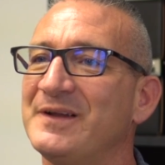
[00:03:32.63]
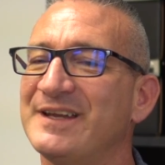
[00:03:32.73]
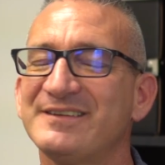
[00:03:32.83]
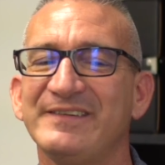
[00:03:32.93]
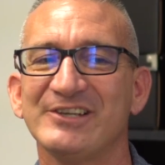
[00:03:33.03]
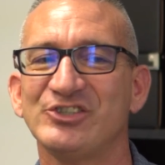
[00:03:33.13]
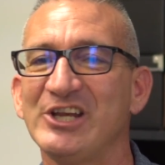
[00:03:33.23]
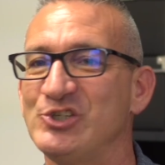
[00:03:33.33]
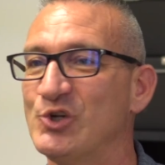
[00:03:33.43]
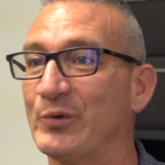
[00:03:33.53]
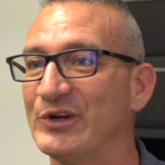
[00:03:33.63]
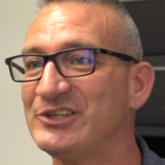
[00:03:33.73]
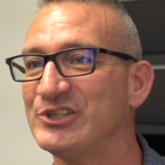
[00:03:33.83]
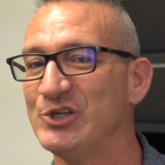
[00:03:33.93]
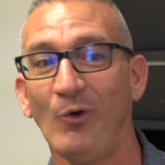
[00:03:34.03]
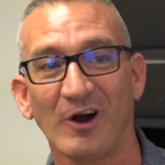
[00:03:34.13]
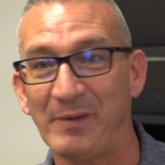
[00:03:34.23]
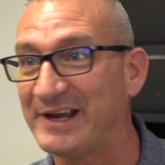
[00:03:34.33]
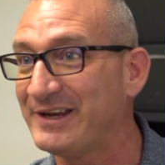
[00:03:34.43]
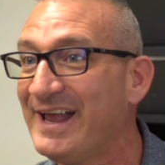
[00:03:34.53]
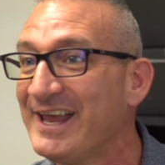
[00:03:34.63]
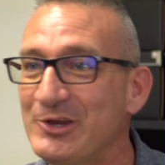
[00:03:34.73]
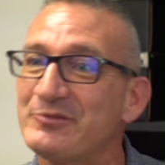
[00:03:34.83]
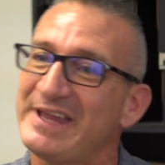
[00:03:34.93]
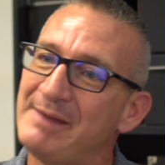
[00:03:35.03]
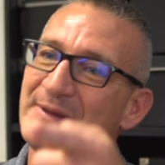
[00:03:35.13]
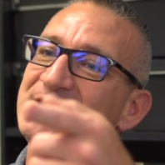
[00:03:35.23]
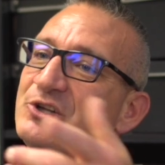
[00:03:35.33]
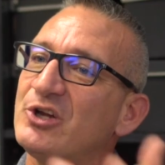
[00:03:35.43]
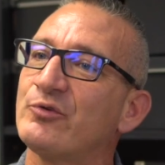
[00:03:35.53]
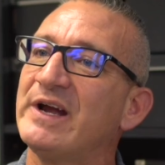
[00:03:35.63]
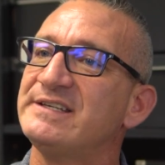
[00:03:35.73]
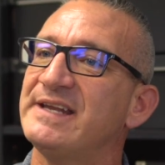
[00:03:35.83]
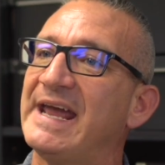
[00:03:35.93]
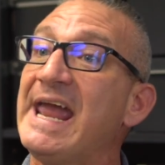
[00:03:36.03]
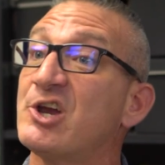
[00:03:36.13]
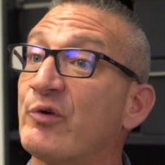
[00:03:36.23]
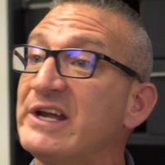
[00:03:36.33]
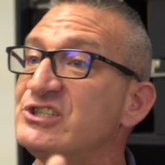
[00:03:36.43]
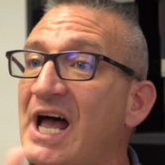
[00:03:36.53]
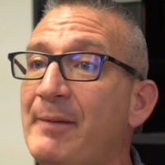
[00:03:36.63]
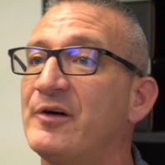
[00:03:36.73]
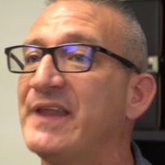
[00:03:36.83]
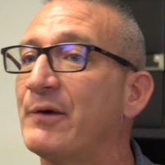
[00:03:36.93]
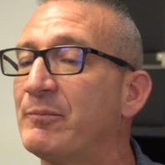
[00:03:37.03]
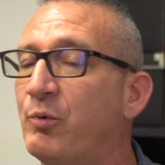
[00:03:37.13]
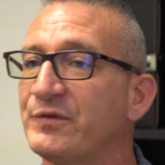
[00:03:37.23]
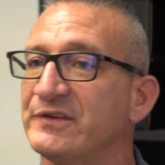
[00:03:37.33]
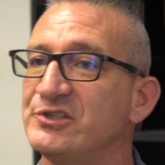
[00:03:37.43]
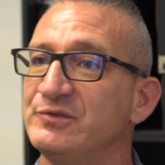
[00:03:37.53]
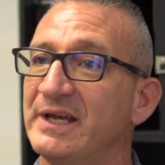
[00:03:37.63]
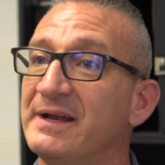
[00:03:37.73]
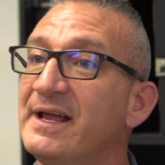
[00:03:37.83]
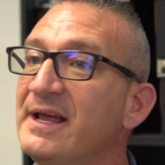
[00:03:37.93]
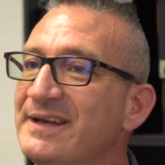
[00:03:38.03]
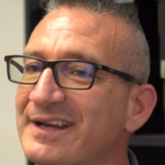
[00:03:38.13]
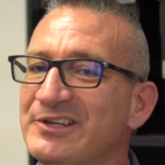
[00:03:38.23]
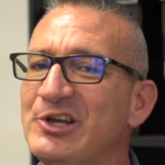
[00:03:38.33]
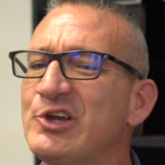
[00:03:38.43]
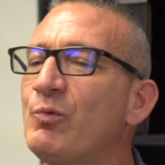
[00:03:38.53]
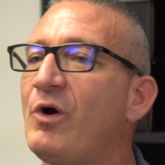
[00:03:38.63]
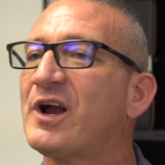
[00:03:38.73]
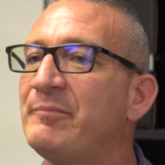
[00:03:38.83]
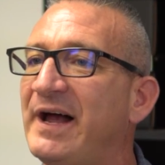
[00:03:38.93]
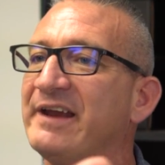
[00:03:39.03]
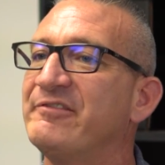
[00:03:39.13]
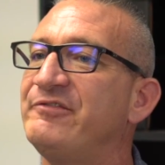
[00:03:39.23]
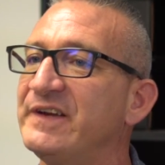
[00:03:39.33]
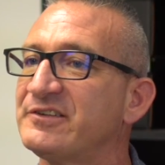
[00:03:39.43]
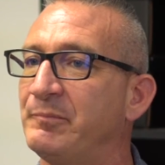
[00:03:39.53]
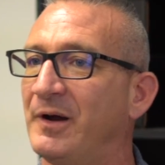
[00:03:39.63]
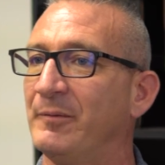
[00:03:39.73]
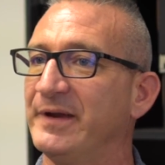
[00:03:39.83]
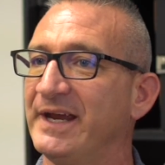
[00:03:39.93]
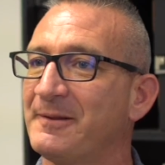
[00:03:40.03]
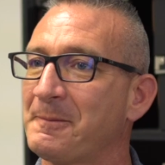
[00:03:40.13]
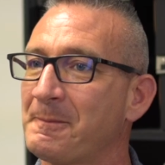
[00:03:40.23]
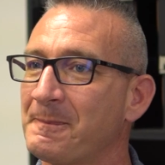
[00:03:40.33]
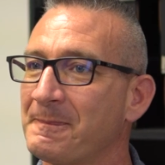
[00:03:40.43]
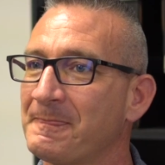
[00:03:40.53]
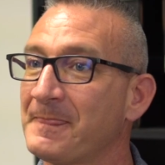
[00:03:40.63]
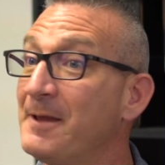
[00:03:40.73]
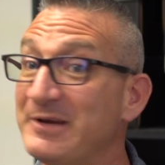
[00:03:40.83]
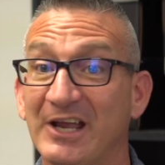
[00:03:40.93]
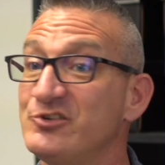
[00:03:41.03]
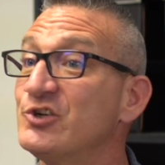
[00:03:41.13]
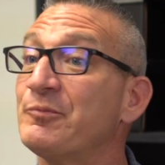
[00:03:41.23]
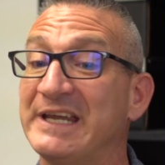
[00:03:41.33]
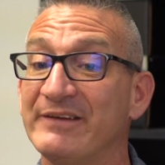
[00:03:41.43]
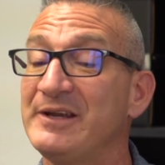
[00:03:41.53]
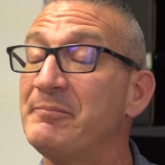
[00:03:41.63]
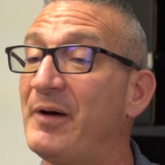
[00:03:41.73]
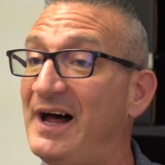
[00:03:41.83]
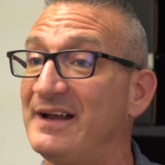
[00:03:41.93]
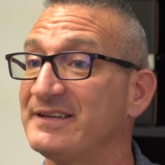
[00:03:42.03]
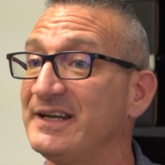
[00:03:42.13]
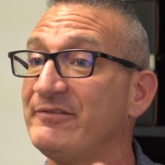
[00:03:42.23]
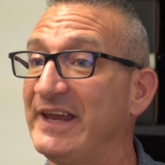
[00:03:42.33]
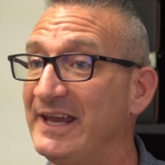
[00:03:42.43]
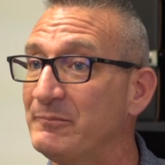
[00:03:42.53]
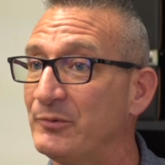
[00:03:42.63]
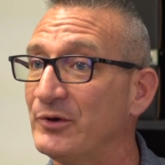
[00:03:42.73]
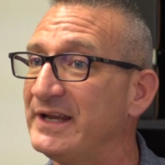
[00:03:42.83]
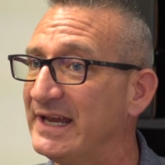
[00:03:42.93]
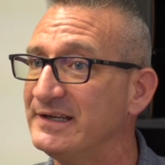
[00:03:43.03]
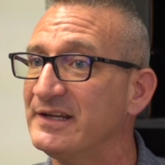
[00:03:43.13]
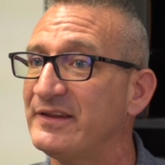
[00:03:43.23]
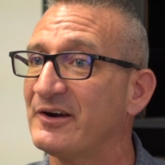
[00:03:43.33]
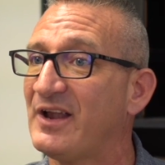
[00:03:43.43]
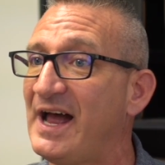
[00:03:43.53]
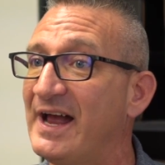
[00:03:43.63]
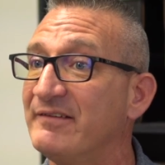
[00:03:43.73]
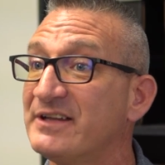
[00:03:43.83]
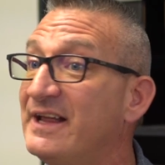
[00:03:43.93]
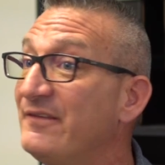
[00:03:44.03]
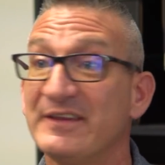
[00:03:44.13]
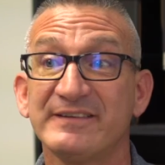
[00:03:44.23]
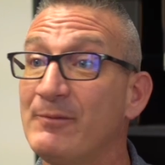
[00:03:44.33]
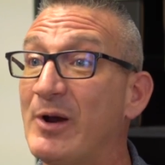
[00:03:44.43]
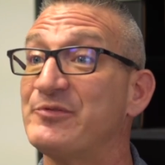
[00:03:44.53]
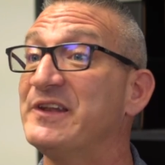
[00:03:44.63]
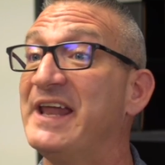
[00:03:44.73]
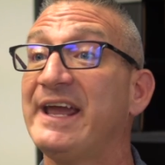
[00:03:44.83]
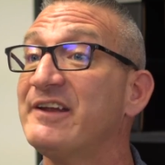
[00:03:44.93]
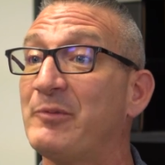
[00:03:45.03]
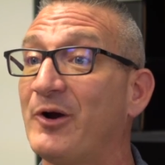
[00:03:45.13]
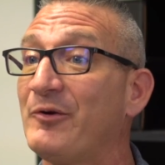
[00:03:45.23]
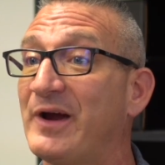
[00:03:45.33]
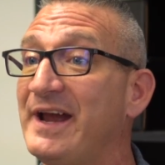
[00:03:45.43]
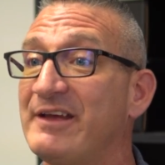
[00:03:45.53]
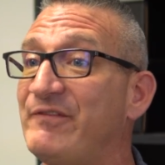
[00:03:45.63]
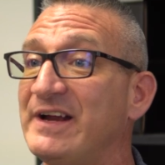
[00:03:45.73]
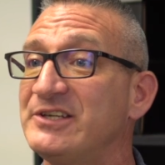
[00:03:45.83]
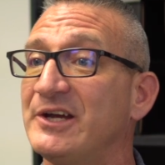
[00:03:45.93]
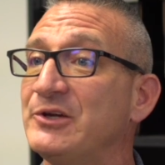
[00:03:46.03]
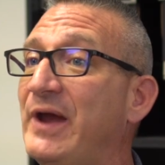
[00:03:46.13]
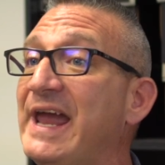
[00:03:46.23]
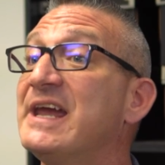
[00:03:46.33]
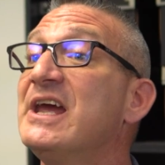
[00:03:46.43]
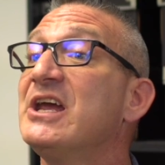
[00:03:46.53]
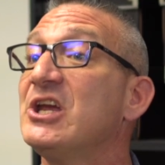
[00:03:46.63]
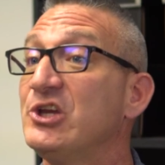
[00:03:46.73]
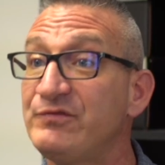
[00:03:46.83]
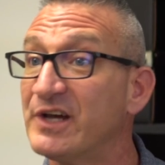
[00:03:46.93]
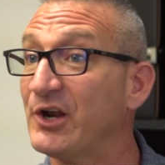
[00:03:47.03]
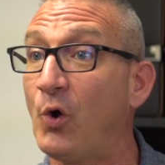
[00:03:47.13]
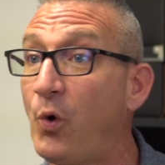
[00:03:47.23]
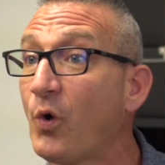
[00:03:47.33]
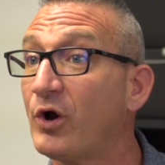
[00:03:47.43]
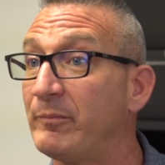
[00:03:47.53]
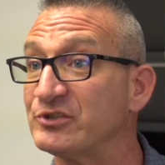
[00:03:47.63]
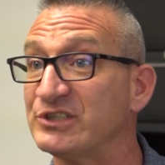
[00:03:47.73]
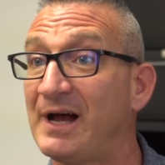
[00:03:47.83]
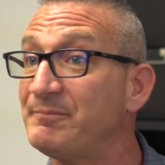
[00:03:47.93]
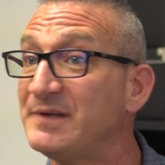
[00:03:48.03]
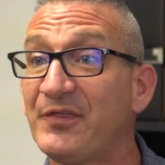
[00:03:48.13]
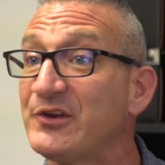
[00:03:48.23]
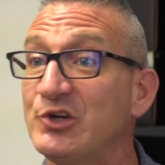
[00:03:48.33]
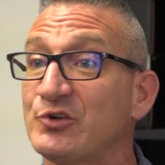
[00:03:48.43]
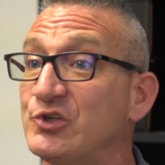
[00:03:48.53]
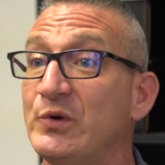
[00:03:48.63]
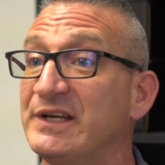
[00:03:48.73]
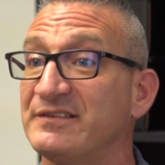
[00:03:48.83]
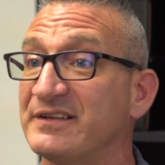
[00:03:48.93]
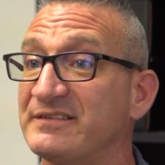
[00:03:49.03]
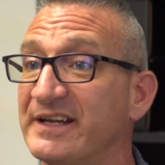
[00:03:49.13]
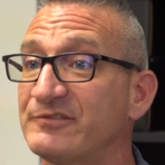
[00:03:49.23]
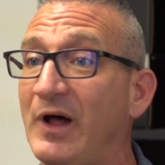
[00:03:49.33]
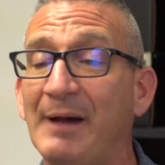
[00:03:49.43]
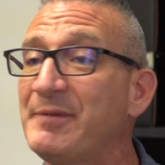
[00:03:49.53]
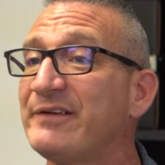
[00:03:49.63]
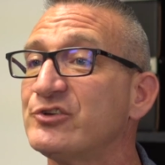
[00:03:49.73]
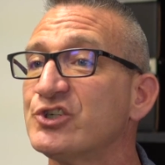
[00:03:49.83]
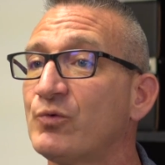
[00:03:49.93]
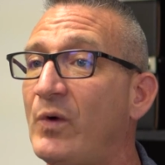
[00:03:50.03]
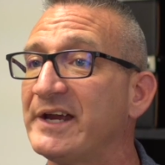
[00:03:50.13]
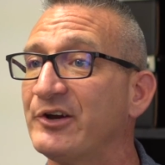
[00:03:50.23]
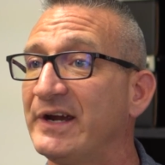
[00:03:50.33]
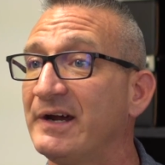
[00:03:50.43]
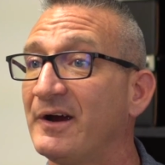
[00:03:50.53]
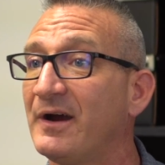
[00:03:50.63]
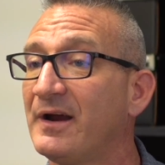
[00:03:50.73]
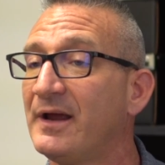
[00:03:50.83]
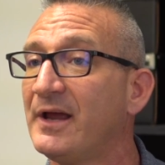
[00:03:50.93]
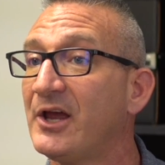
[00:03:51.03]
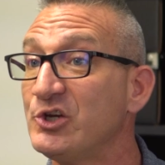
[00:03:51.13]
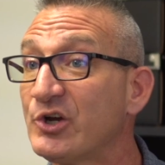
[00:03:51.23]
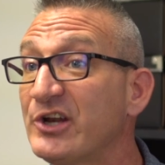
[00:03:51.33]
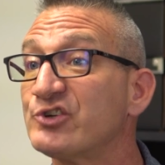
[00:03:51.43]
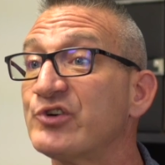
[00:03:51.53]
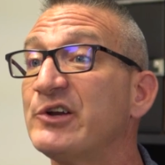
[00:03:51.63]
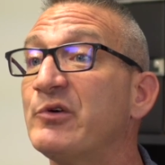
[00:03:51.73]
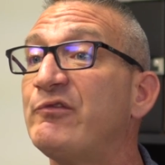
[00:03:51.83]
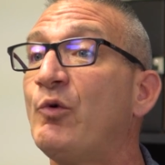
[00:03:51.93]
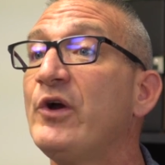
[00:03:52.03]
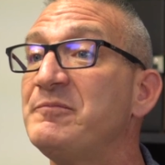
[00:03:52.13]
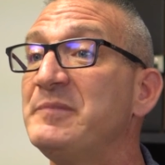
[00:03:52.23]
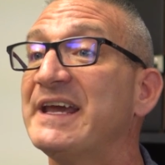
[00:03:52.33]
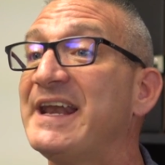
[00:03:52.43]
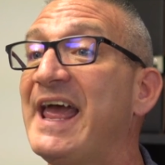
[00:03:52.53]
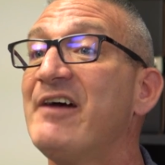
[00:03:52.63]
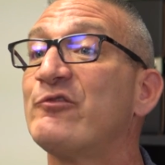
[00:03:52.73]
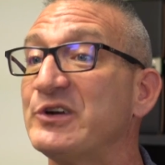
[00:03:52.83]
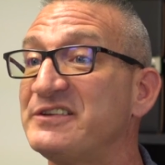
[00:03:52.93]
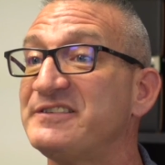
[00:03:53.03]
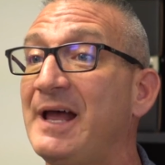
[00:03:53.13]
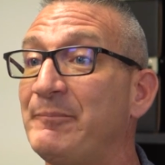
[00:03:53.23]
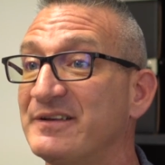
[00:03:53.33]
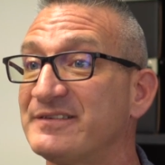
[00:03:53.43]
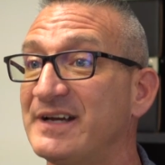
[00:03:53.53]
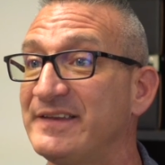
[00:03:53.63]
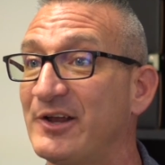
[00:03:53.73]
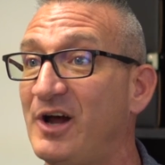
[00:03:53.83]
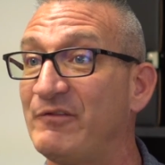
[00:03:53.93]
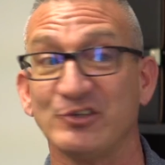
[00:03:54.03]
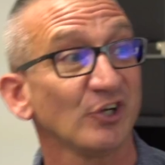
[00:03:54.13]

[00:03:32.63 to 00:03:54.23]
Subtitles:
Doesn't that change your relationship? You walk by, hey man, you look great today. Hey, great job on that report that you did. Next thing you know, you're walking by and fist bumping because you're giving positive input into their lives. The same way with the negative part, right? If I tell you, hey, you've done a horrible job, nothing you're doing is successful, I'm not even sure why you're here, you're going to try to avoid me at every step inside that office.